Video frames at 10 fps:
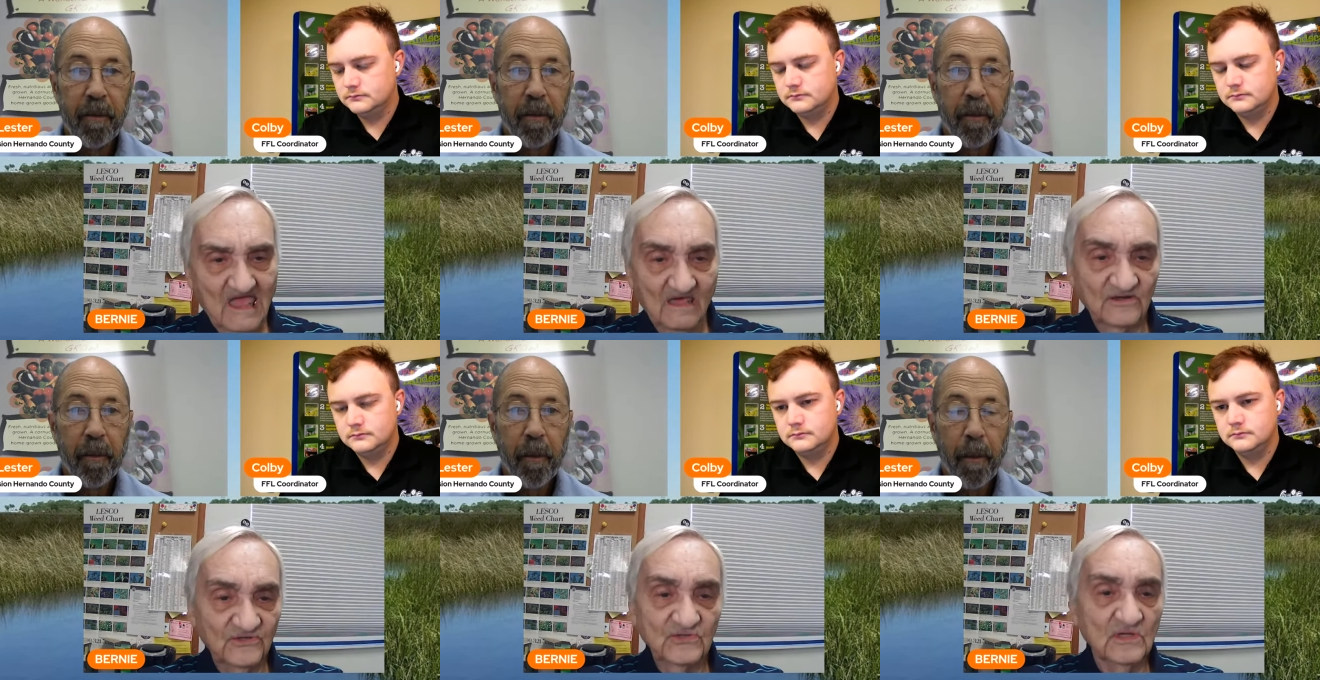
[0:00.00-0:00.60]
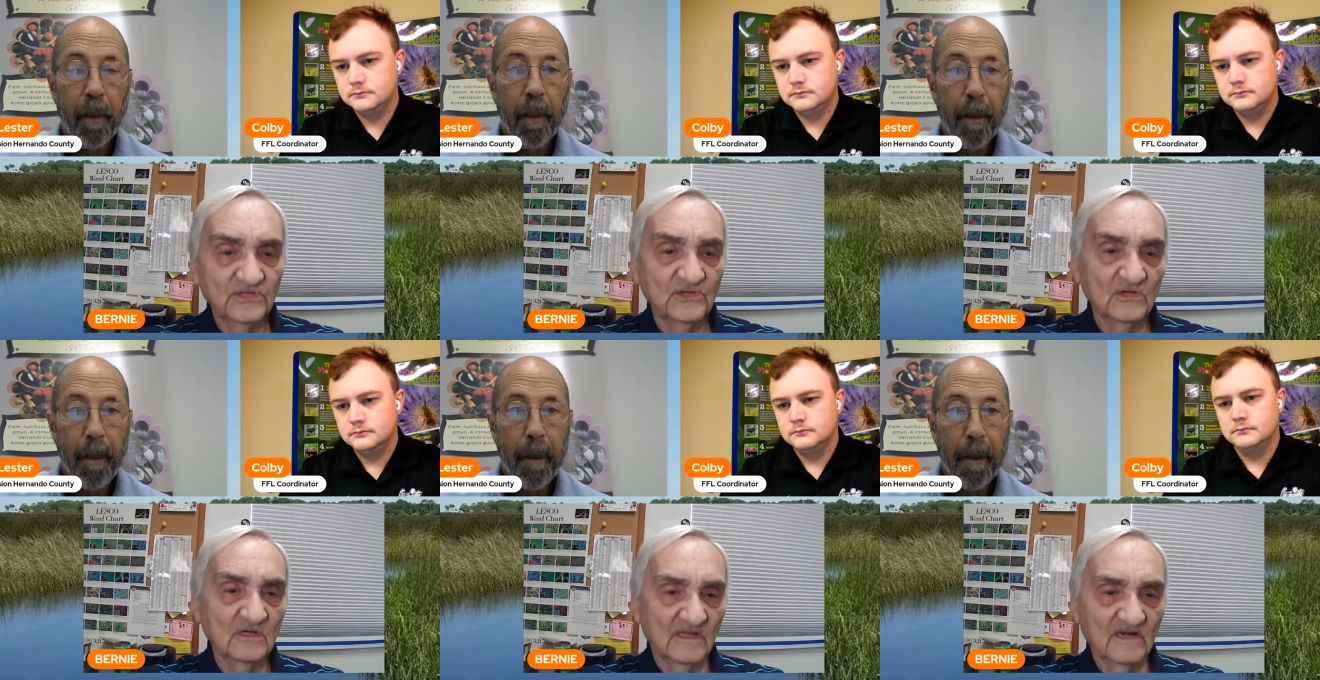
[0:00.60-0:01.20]
Speaker 1: how to do a
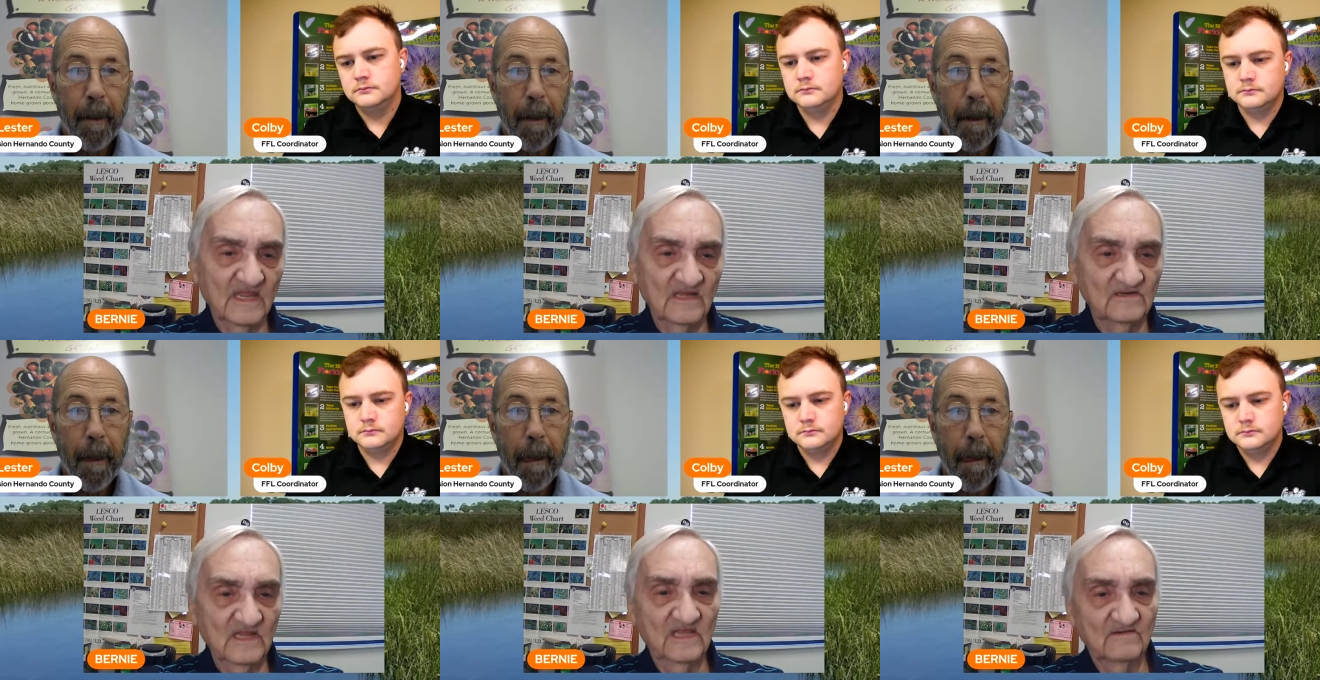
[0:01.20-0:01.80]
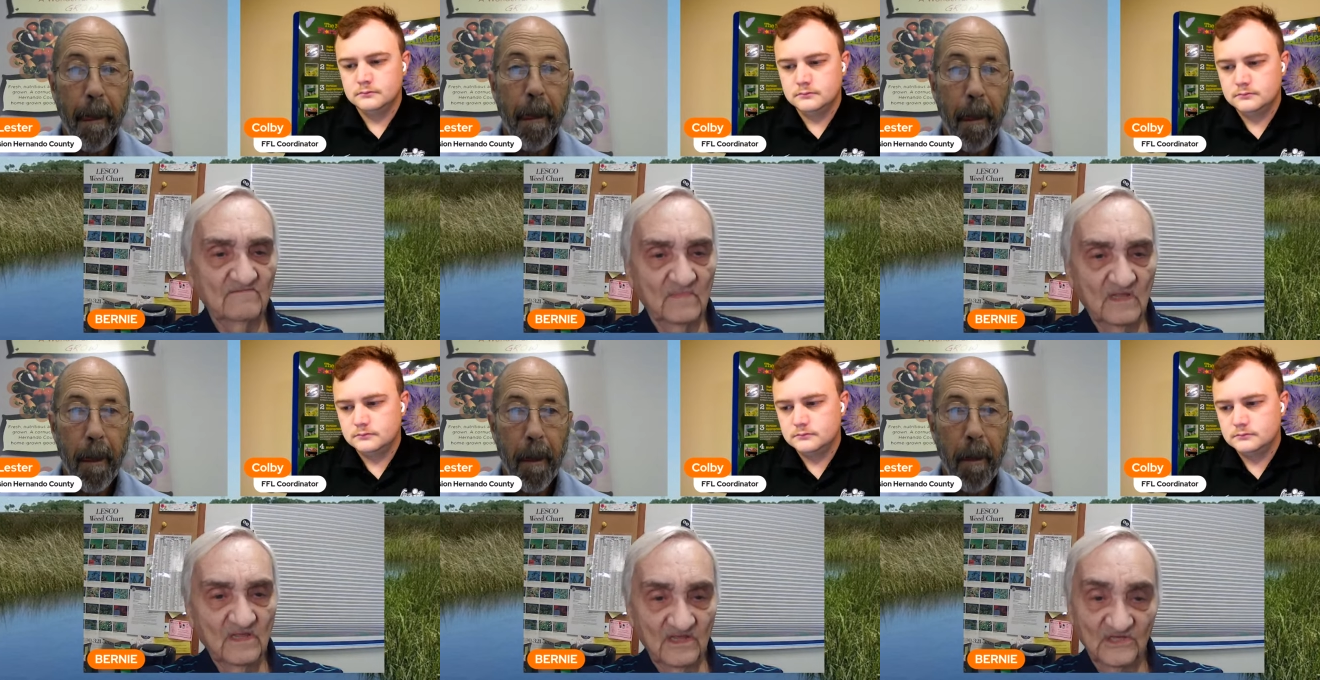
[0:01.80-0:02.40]
cure and, and, and
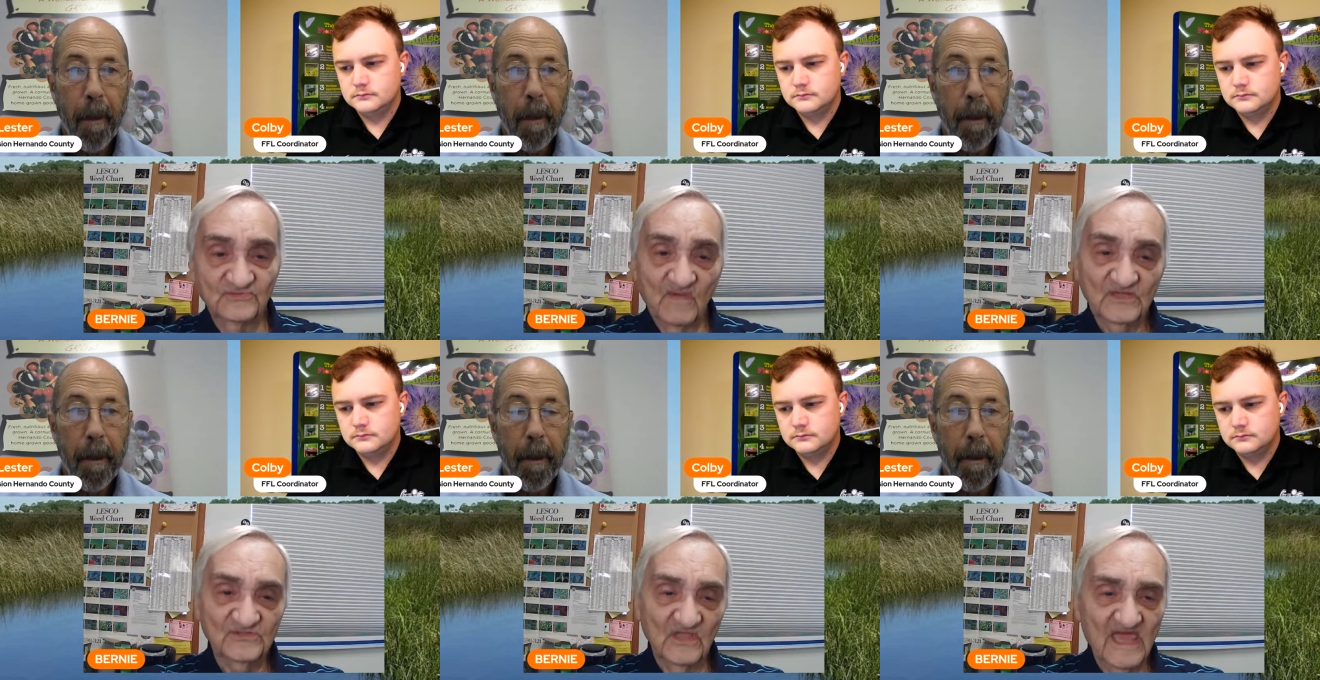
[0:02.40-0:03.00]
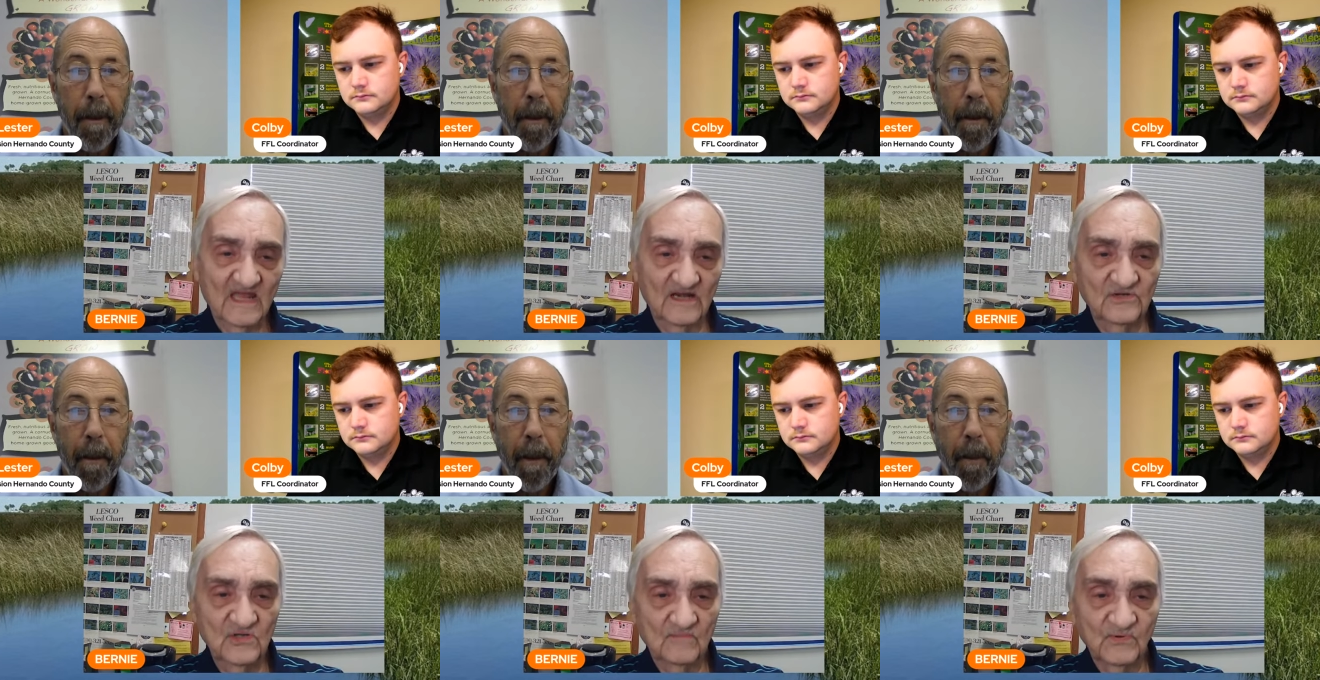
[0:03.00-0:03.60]
especially how
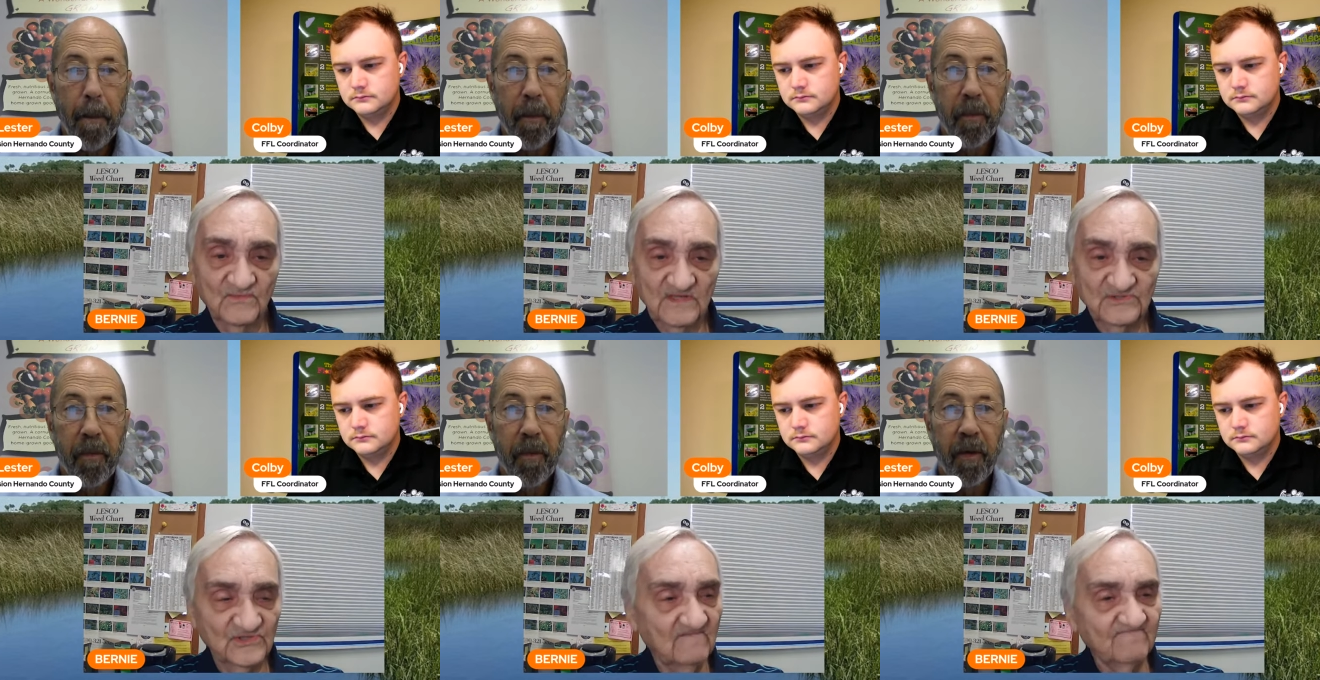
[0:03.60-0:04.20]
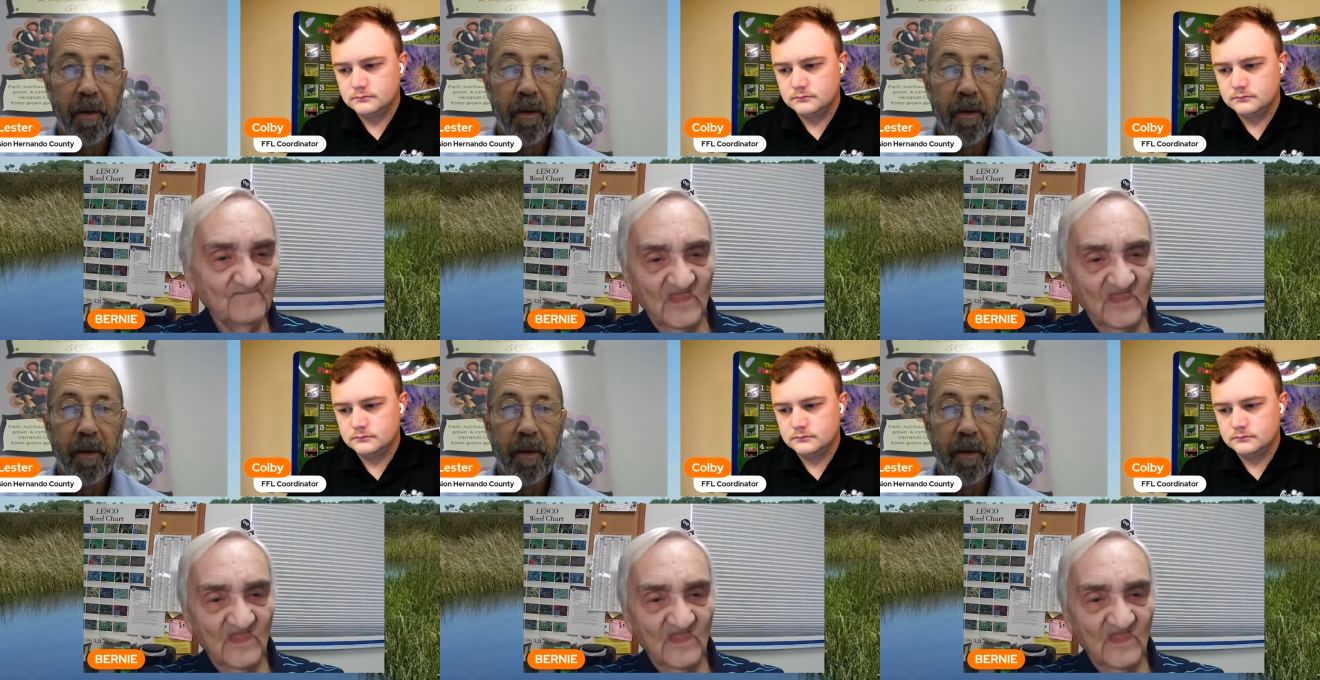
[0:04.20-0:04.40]
to do a prevention.